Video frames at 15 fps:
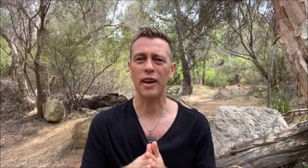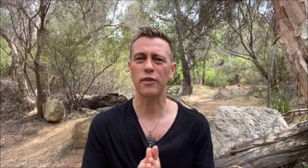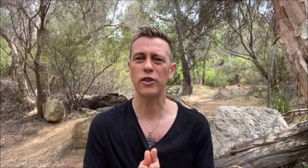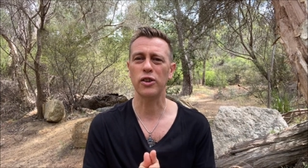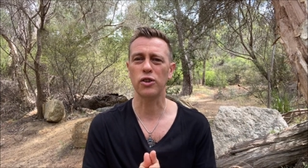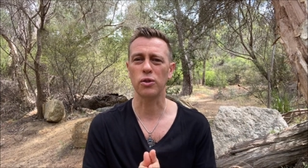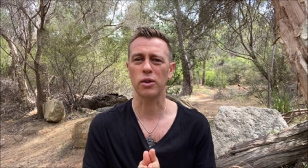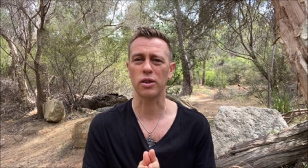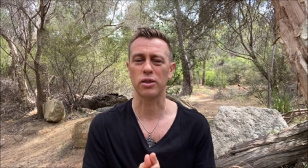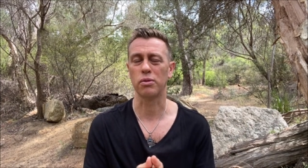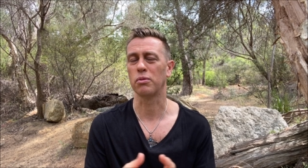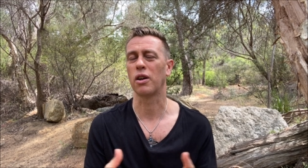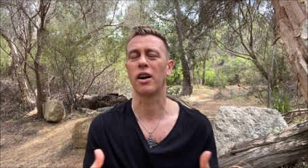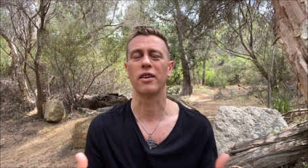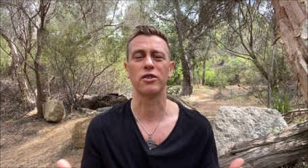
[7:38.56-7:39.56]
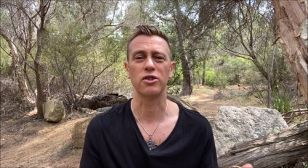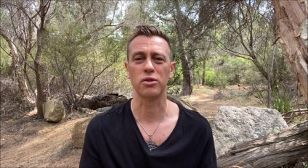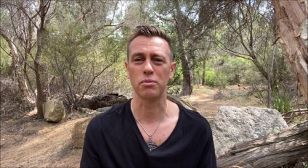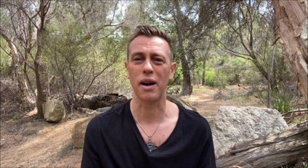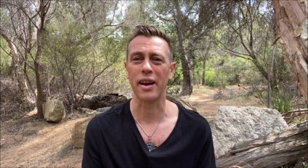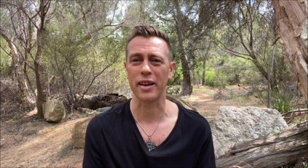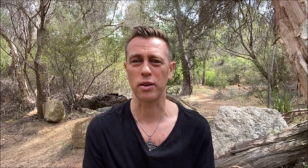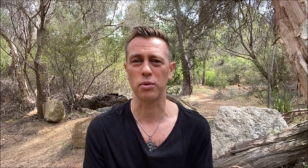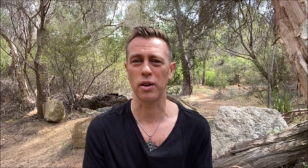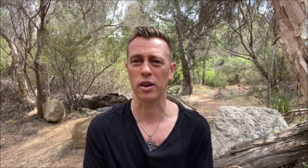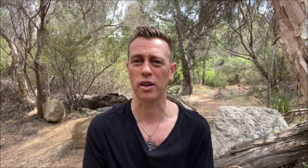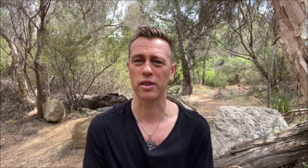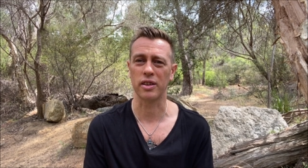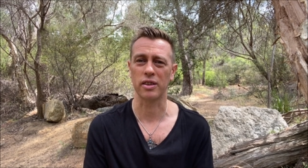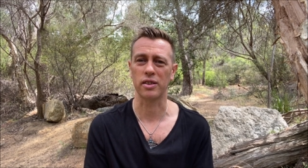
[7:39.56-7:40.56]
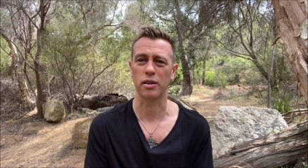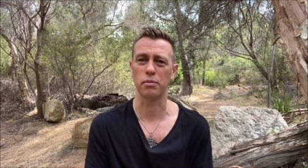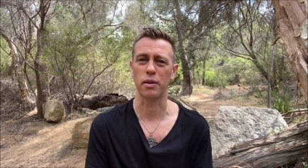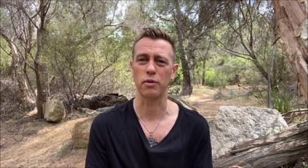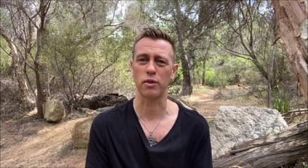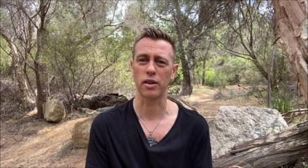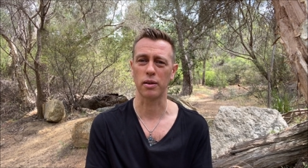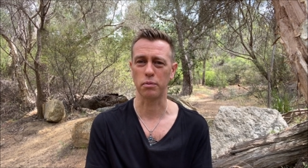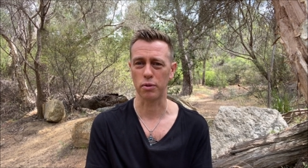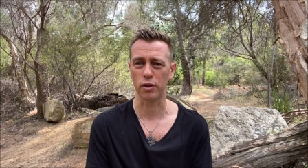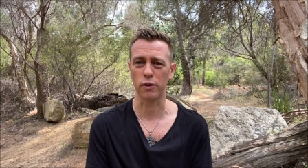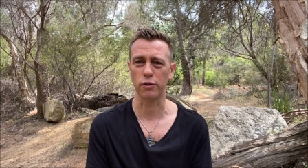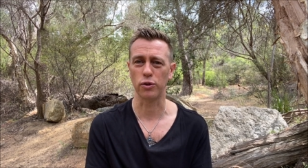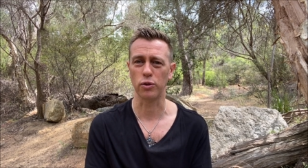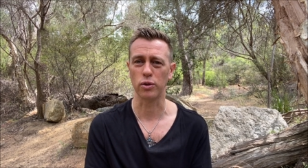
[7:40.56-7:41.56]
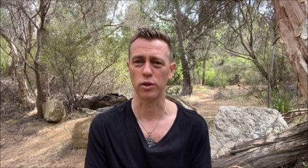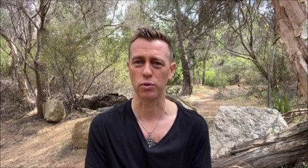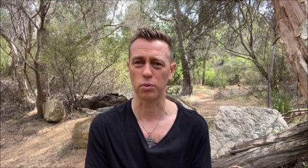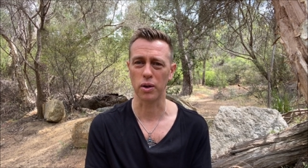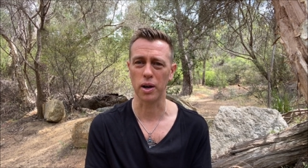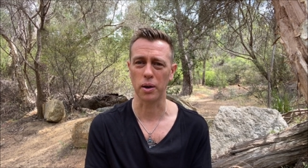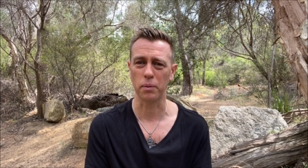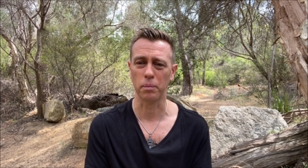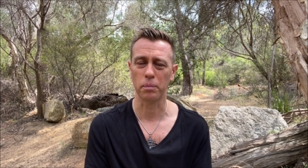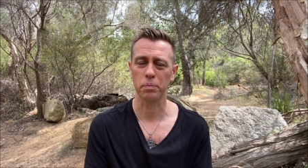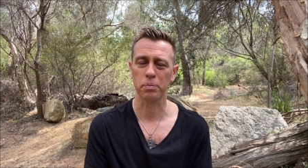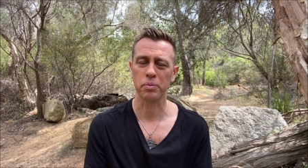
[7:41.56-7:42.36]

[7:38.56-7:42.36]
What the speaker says: Even doing some kind of shamanic work, this can be really beautiful as well.